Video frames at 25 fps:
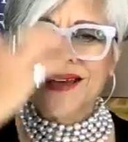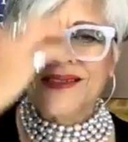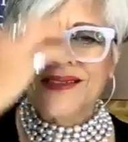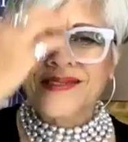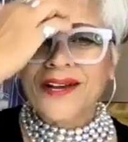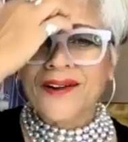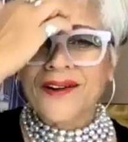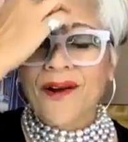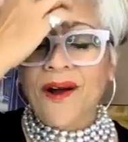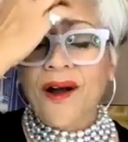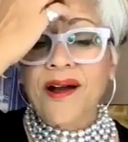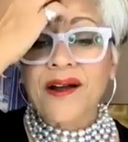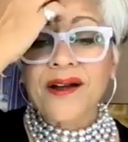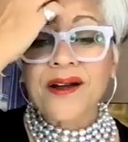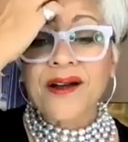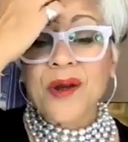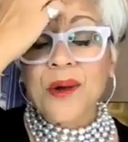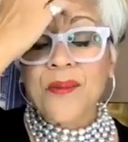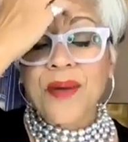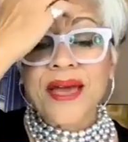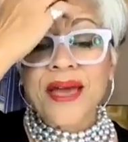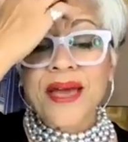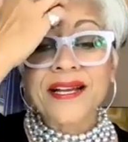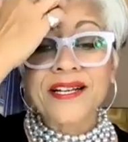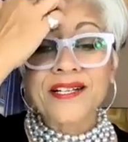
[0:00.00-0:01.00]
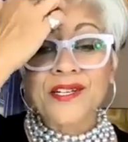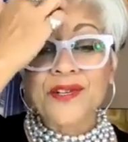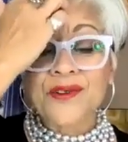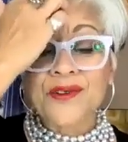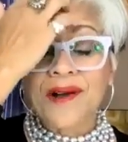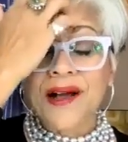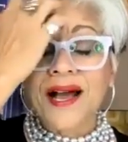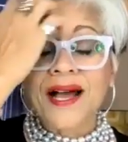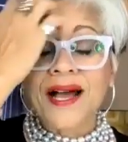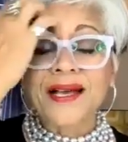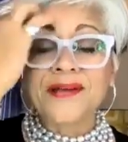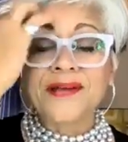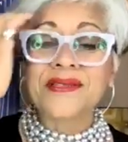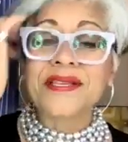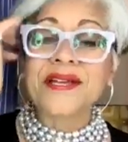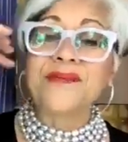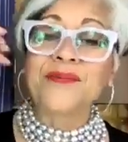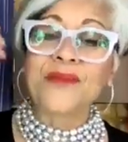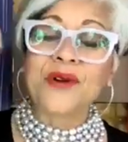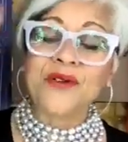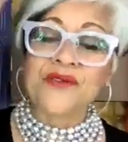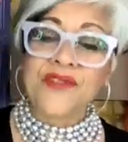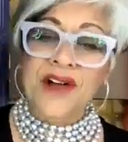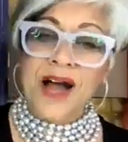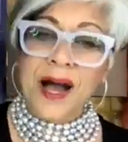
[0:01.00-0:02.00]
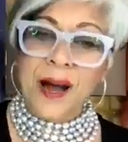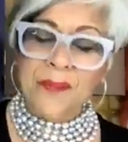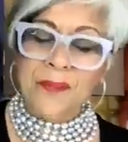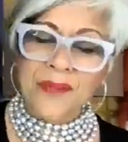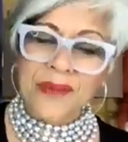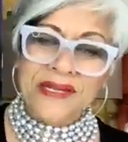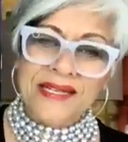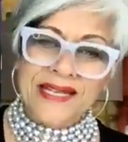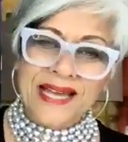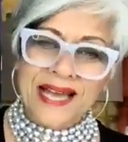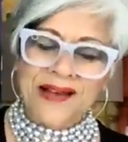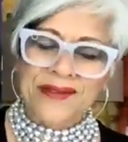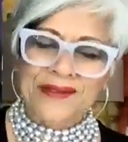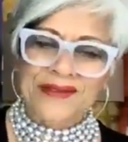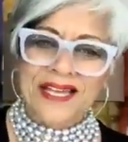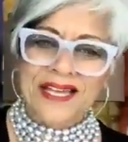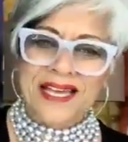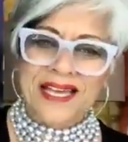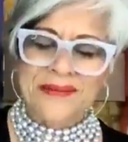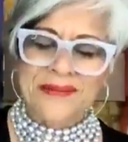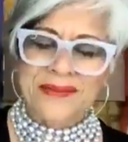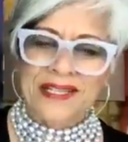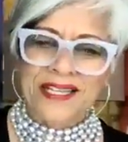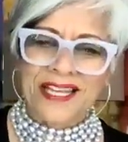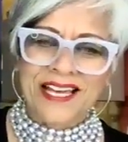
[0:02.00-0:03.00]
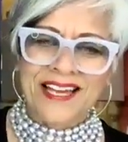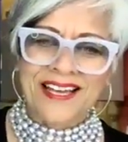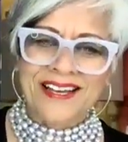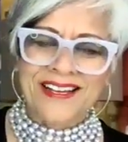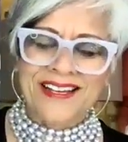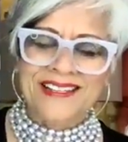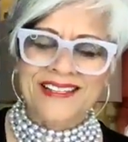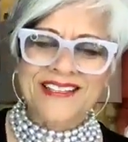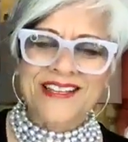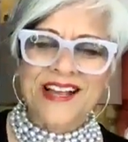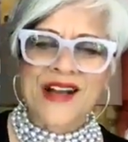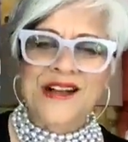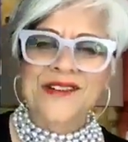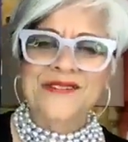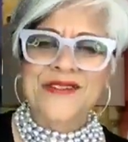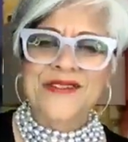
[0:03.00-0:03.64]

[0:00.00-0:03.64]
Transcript: There are nomadic tribes that move up and down the Himalayas